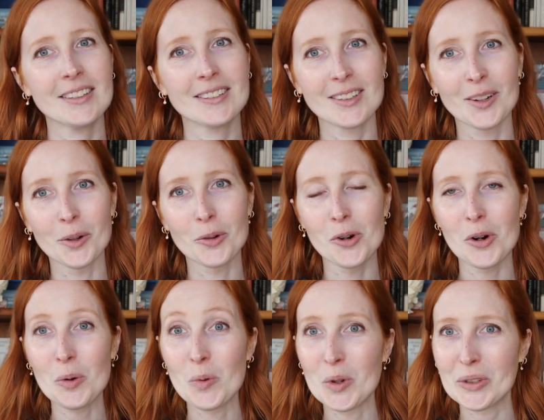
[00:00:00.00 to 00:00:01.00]
So
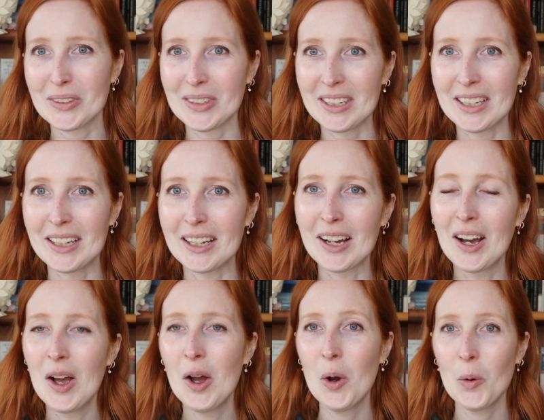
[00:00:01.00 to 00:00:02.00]
we'll see
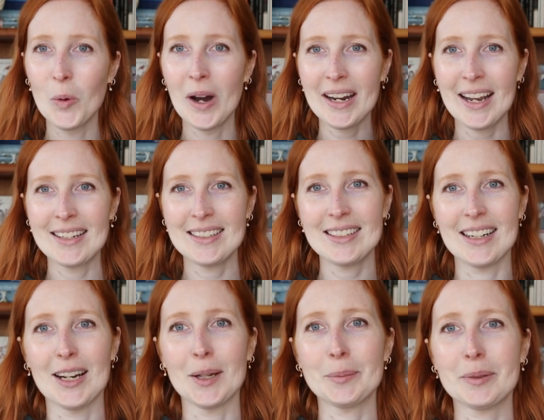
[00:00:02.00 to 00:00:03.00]
what ended
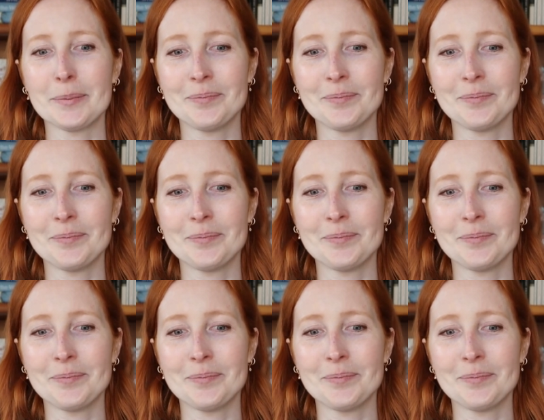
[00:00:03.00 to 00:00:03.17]
up